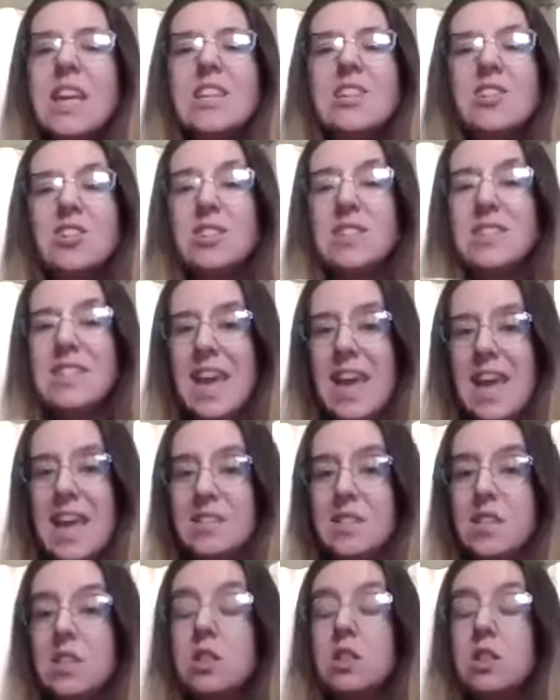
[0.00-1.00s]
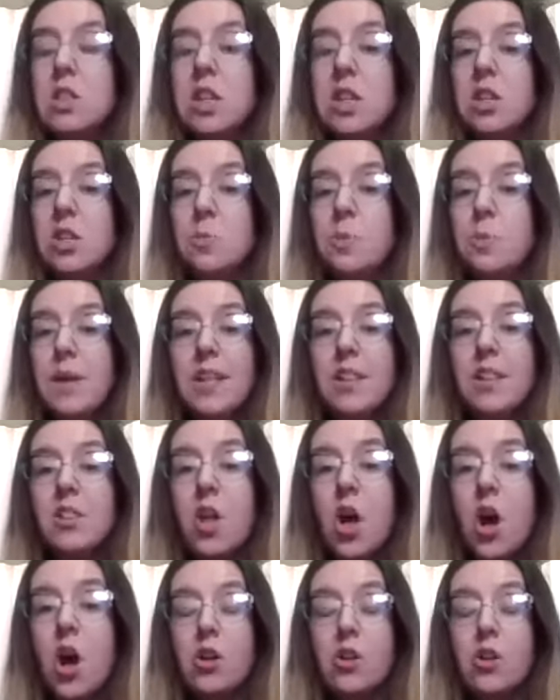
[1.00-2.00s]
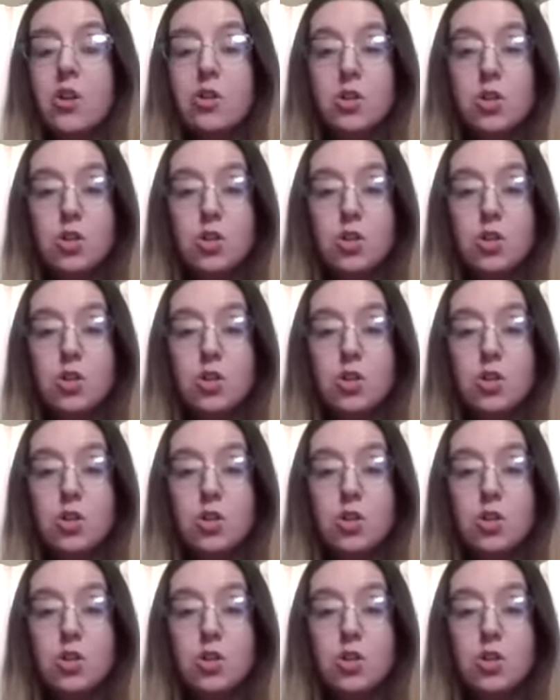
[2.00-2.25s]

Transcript: just takes a little bit longer